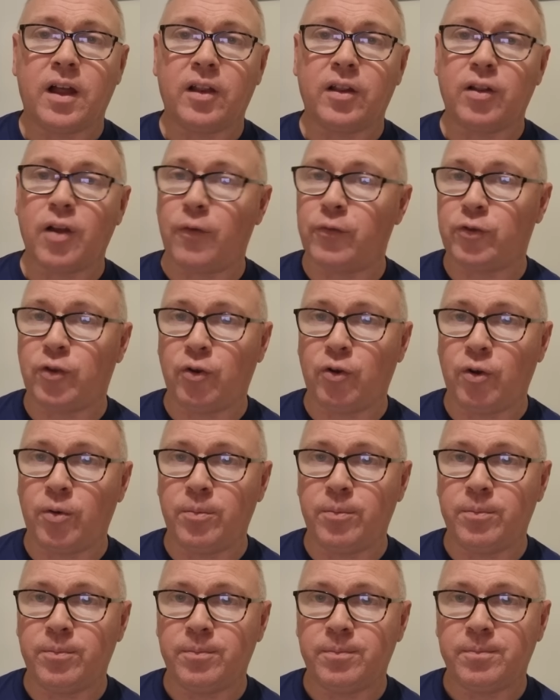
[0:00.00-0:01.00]
loved the
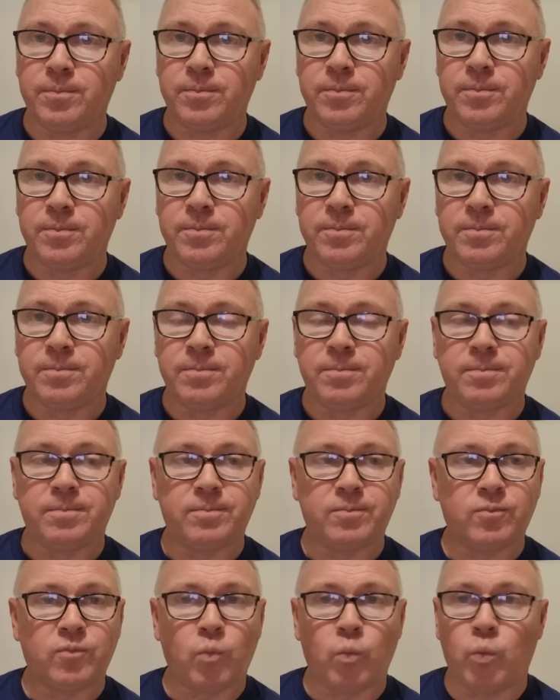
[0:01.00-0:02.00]
room.
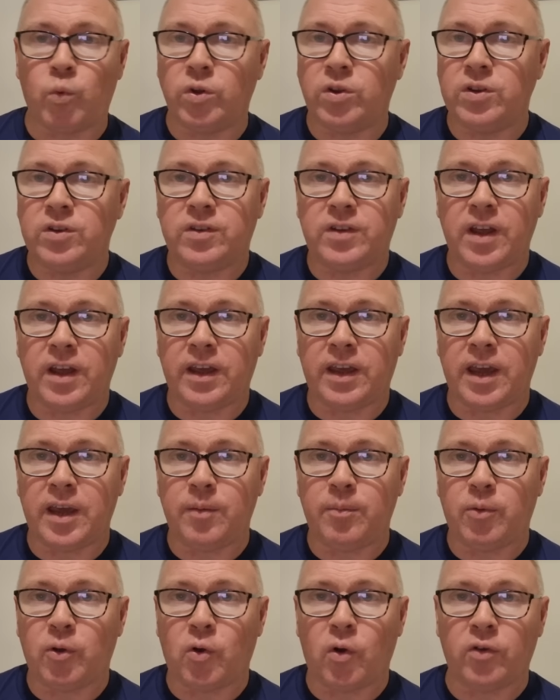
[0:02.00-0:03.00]
Wouldn't stay
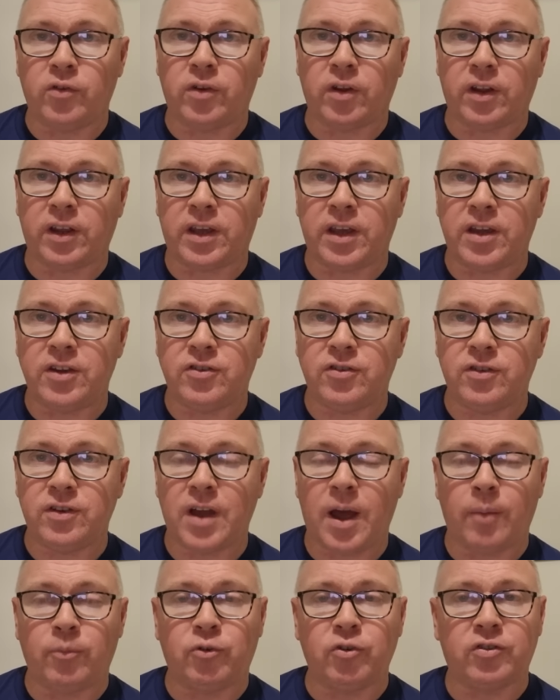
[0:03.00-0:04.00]
again because of the
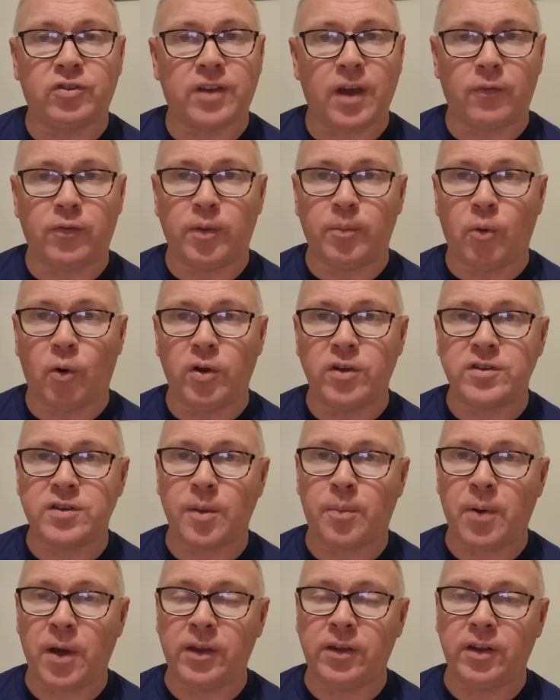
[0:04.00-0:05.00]
location. I'm just giving you my honest
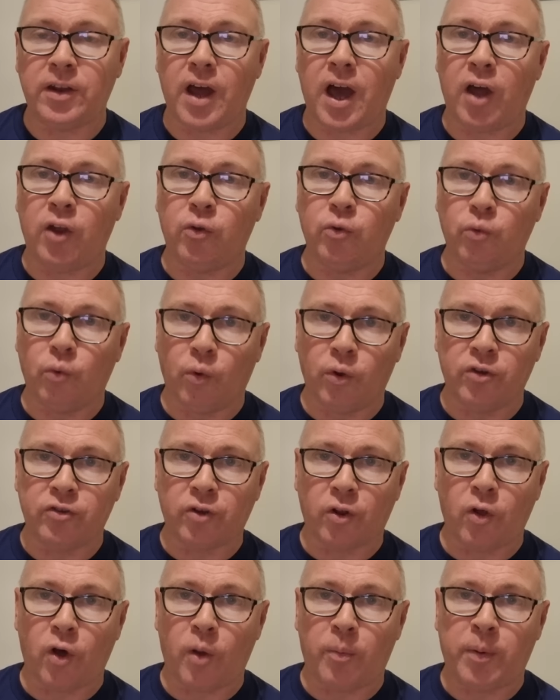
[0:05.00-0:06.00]
opinion. I know there's
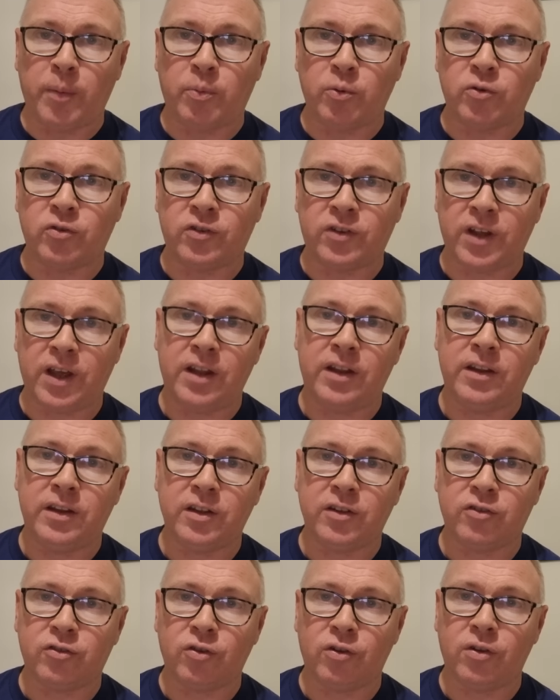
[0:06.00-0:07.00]
a lot of people staying
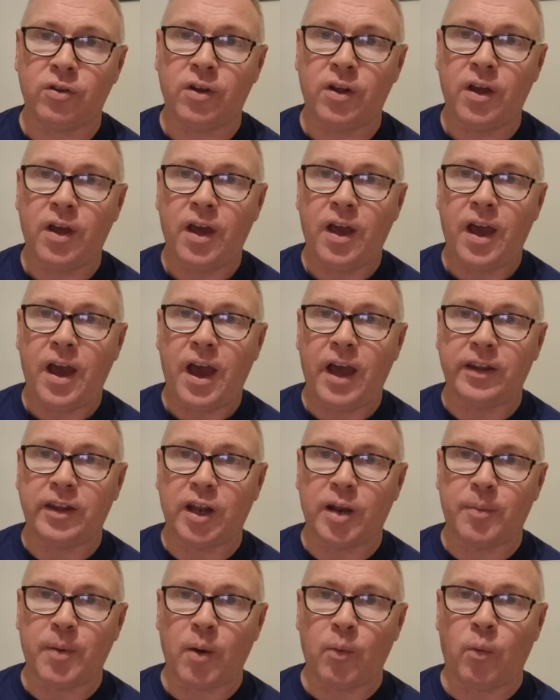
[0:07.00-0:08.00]
here soon and
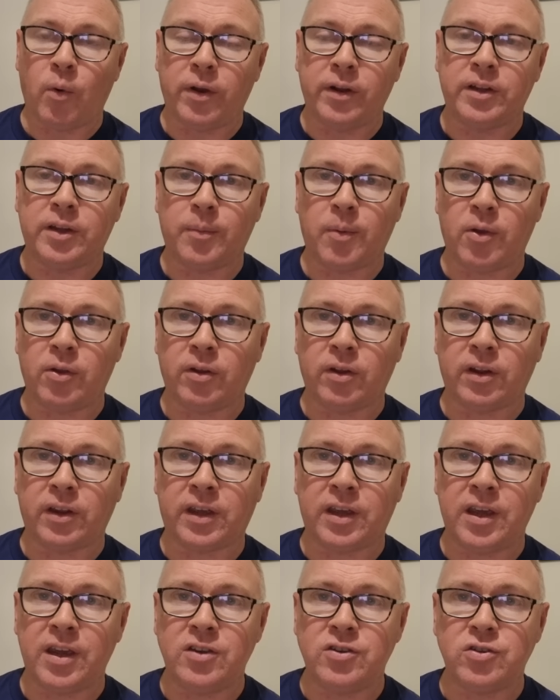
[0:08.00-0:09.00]
you're a bit worried about the
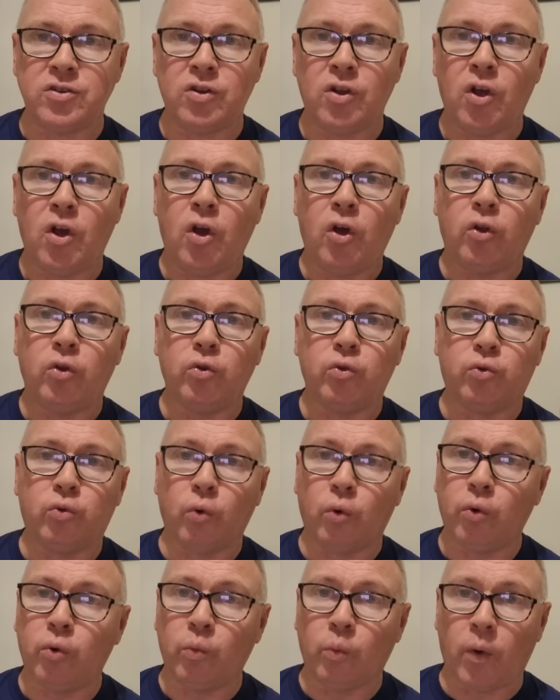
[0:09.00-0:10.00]
location.
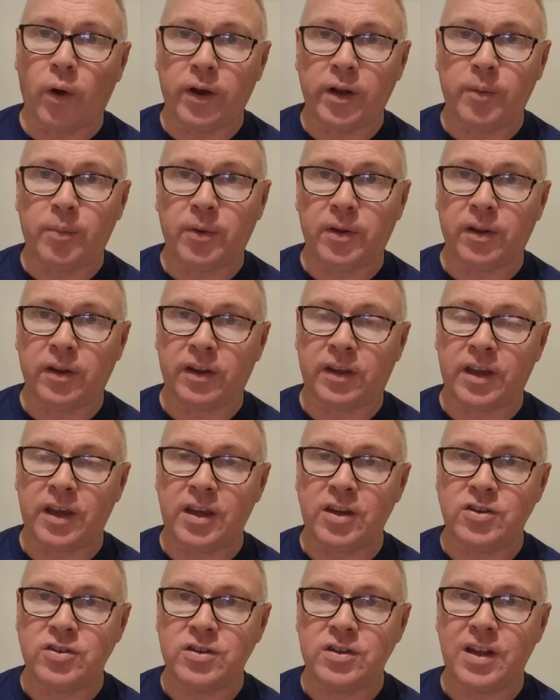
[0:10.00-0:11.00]
Don't worry about the
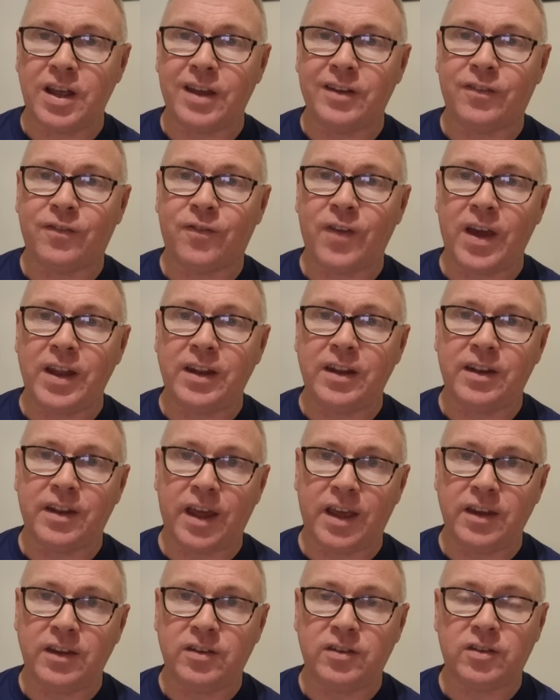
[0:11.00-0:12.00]
location. It's very
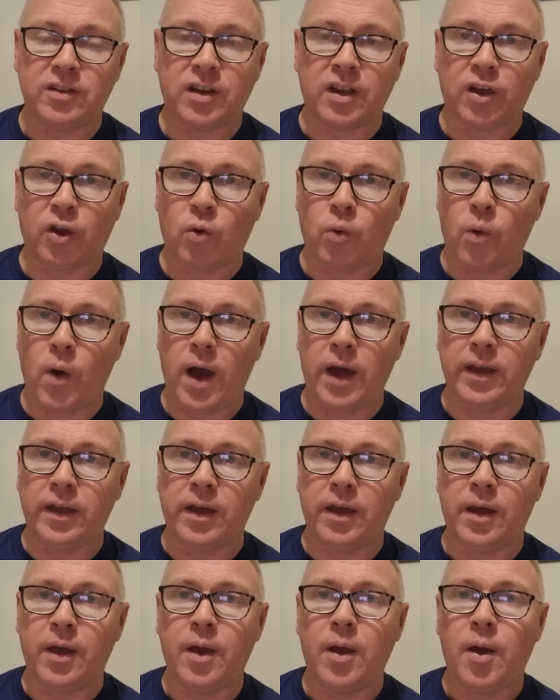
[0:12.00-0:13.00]
nice and
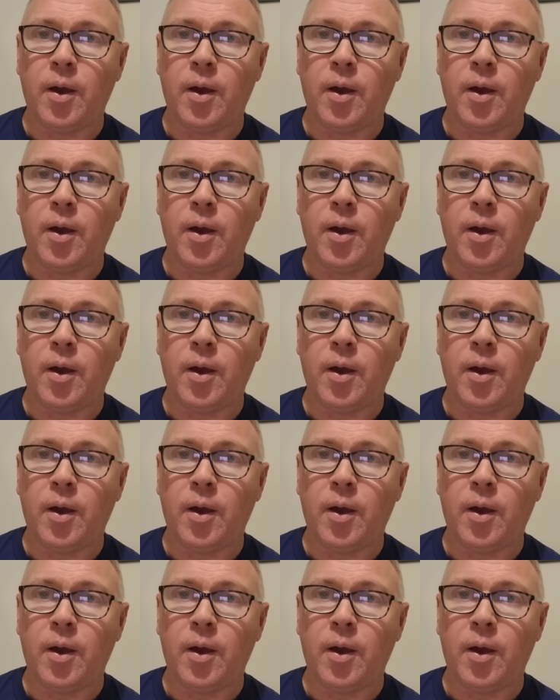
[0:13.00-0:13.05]
quiet,